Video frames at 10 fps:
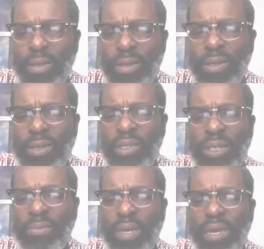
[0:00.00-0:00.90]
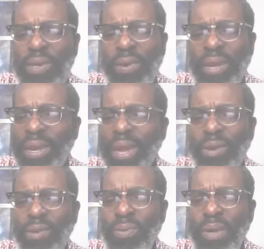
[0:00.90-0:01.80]
You seem like you ain't got
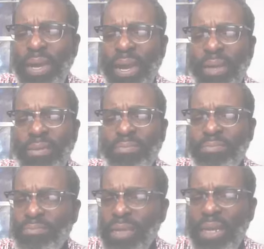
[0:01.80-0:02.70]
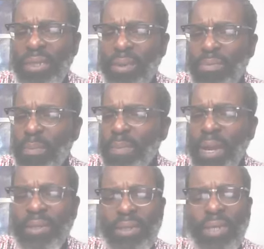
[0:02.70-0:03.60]
no way out. Things of your
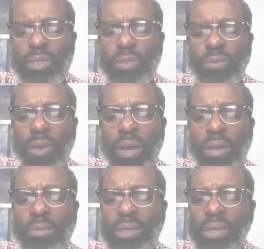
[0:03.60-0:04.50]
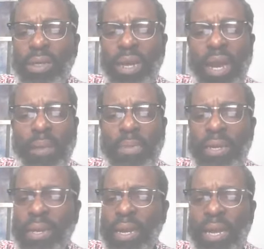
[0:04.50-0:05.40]
backs against the wall. I mean,
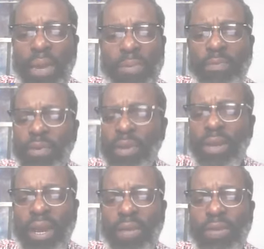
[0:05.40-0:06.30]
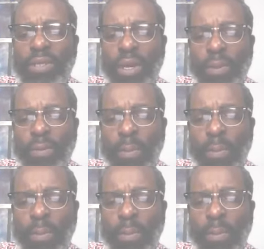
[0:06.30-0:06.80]
they coming for you at every turn.